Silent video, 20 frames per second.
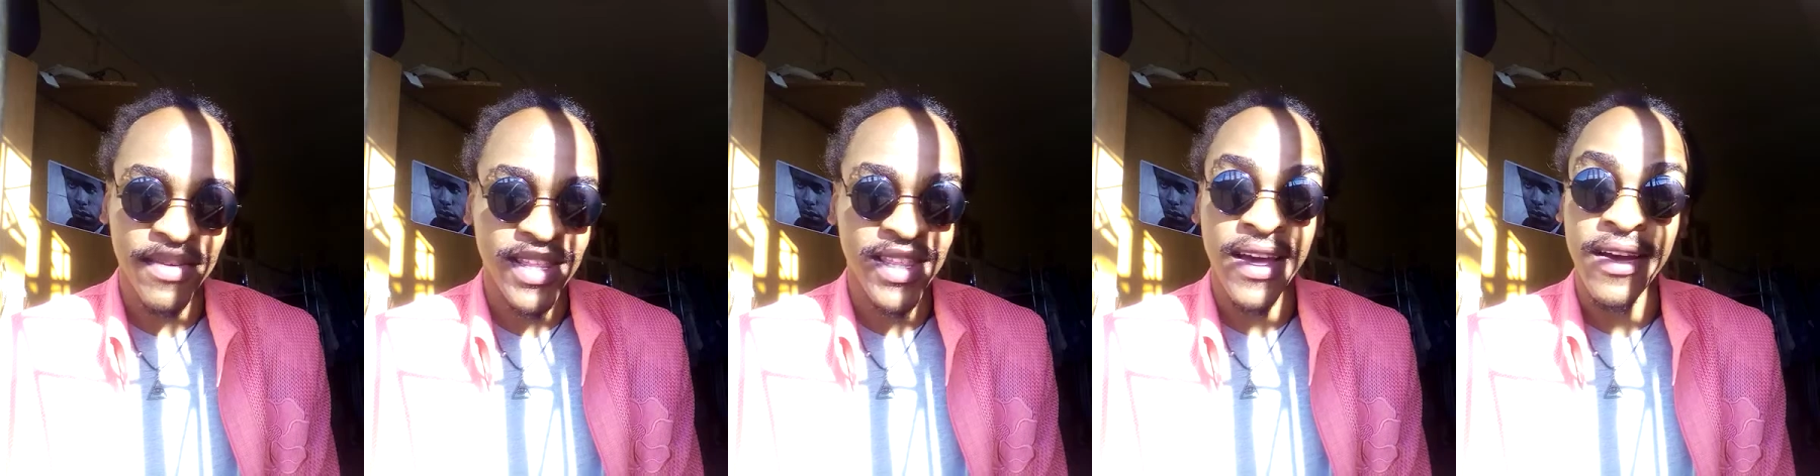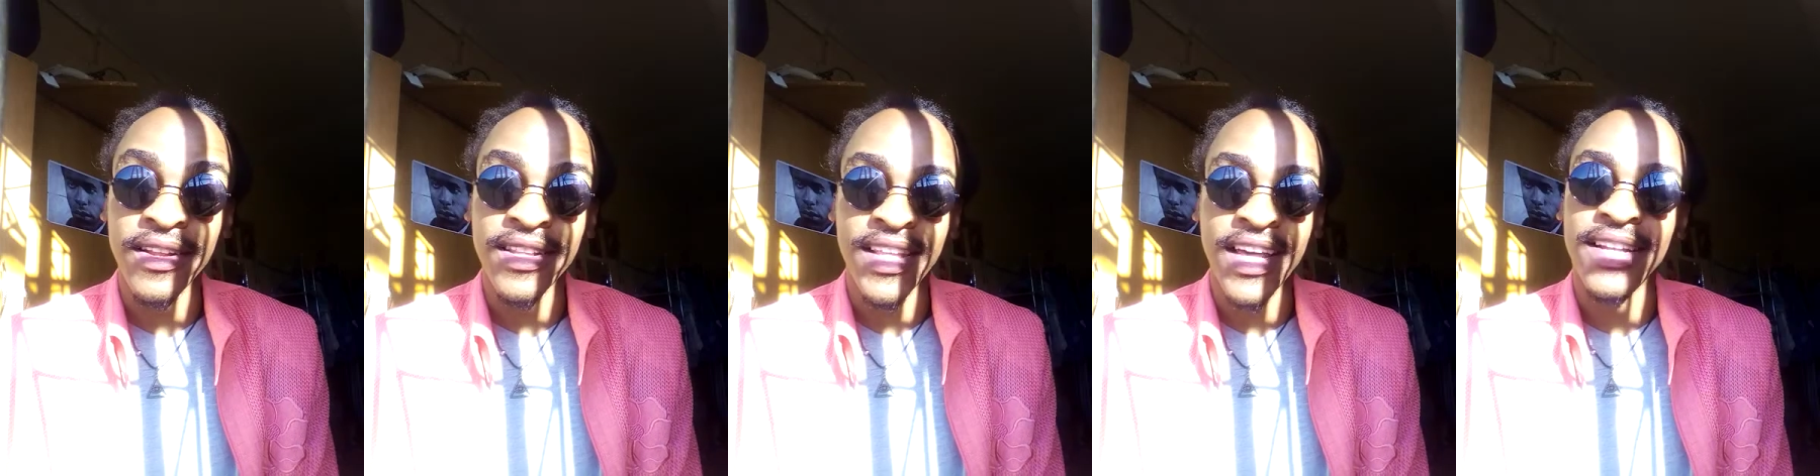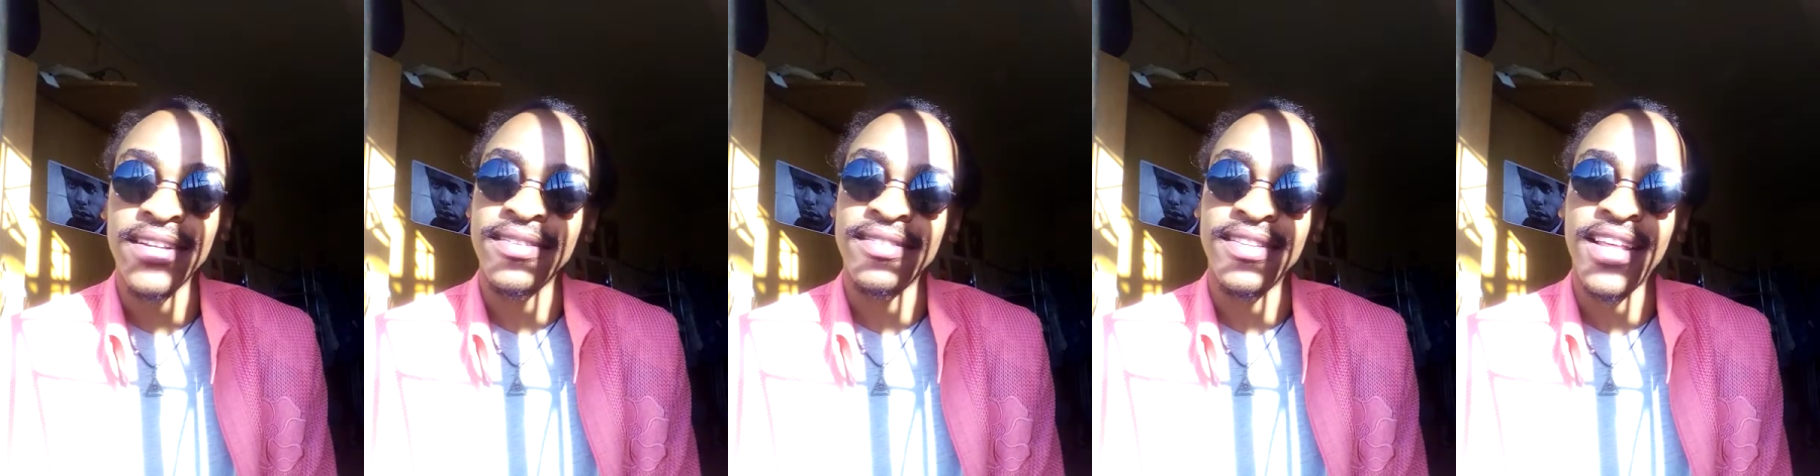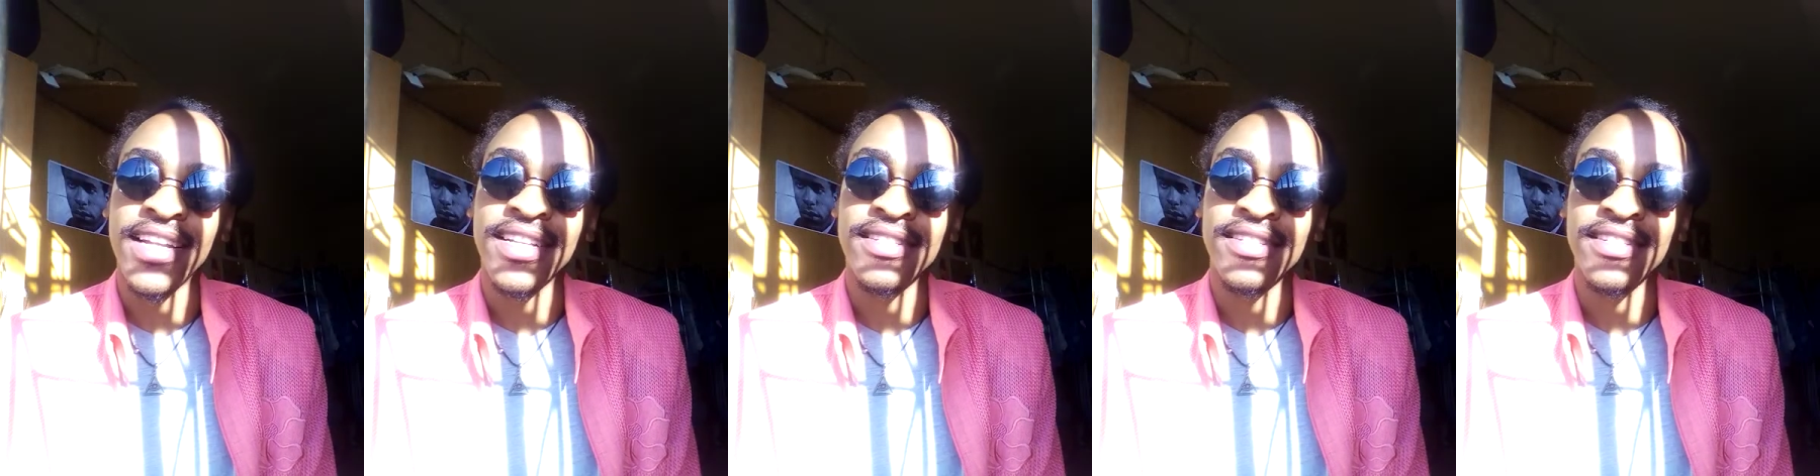and
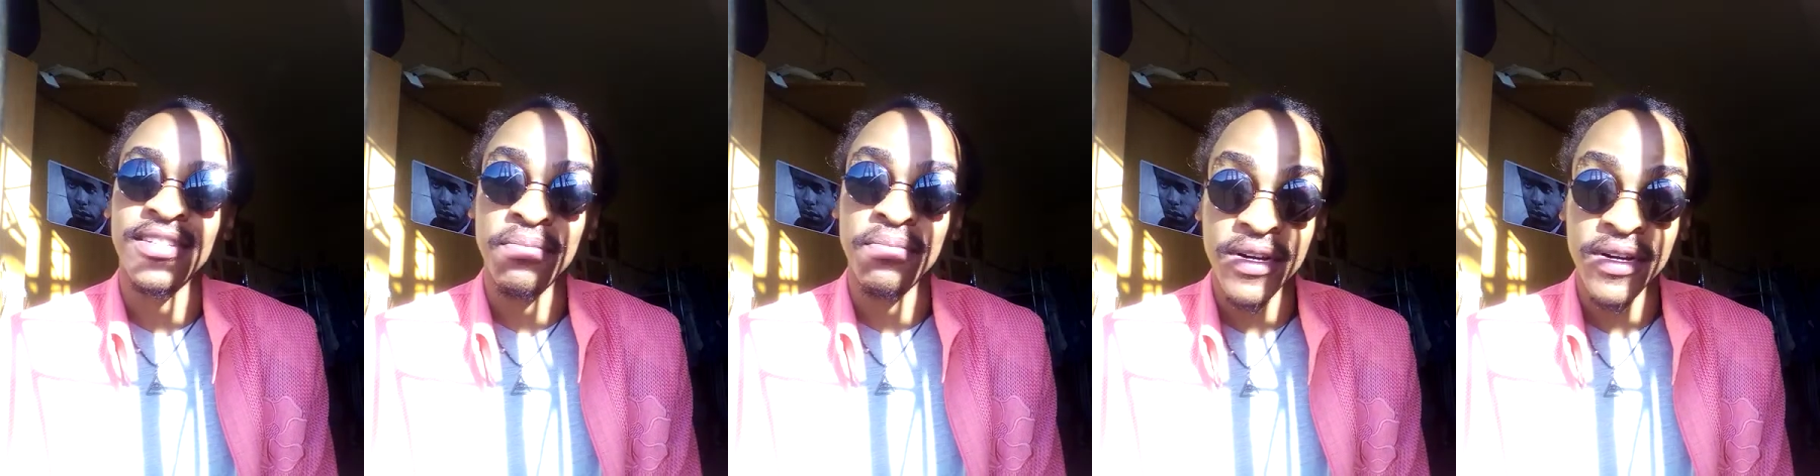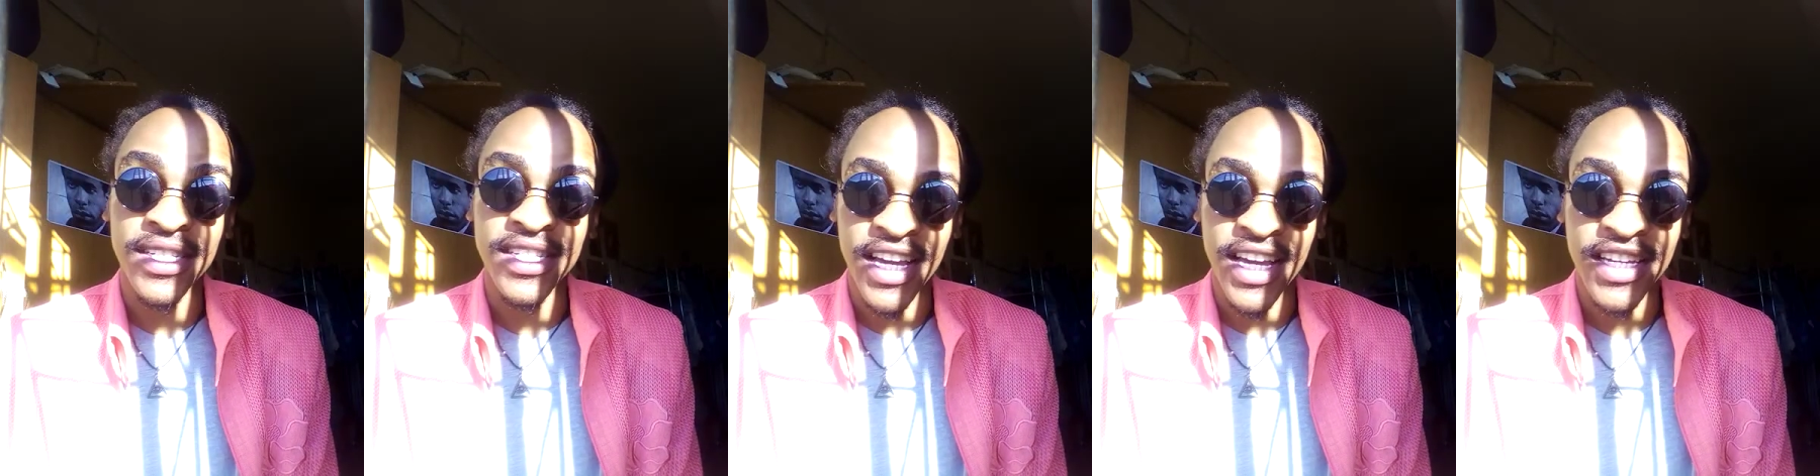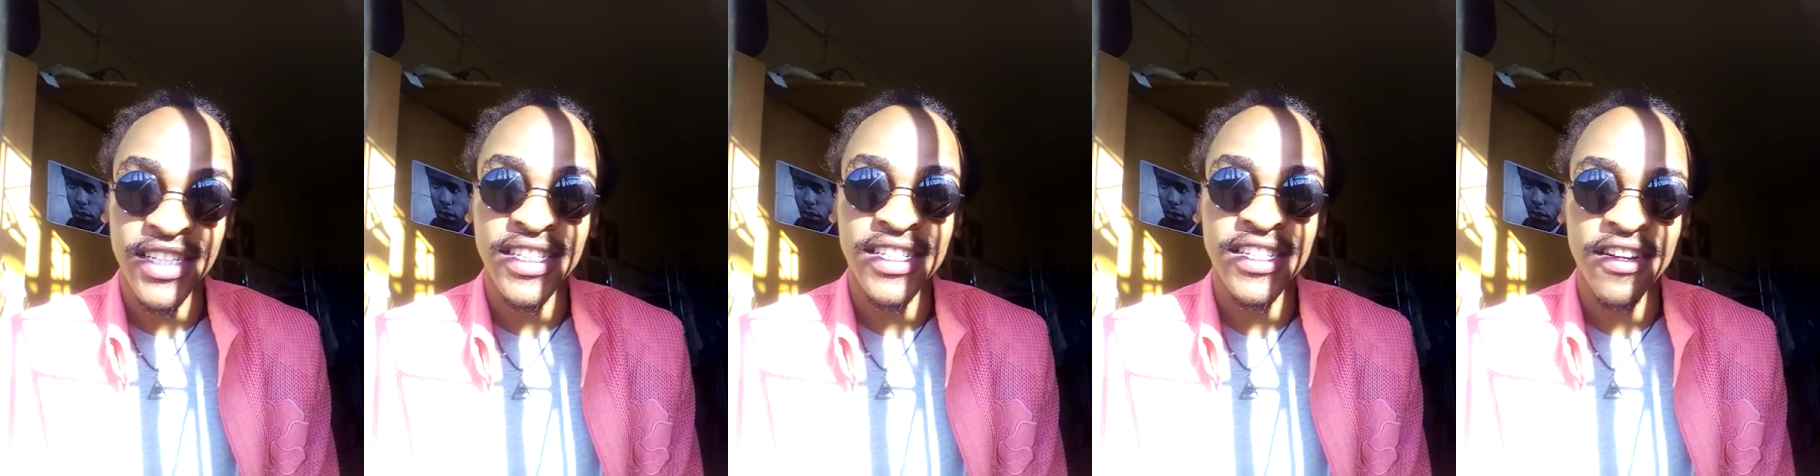that depreciation